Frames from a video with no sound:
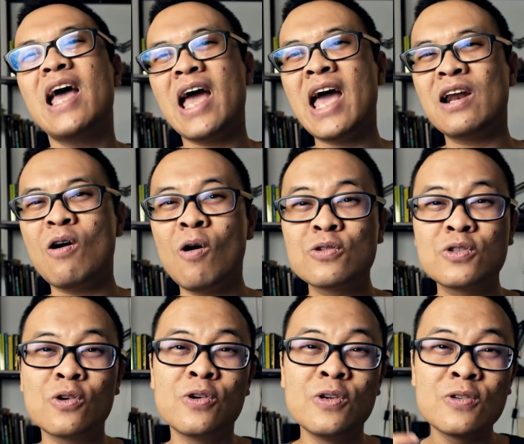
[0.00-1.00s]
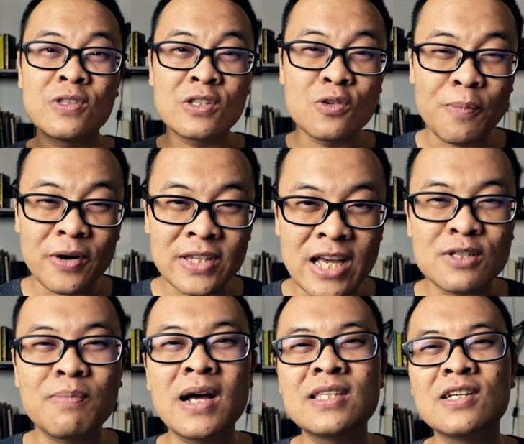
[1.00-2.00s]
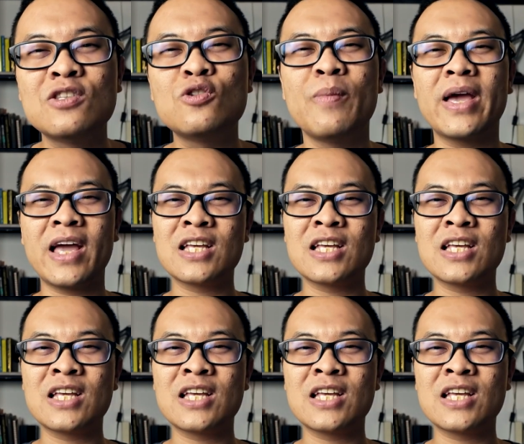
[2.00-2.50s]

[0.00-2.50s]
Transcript: and also use the super thanks button to make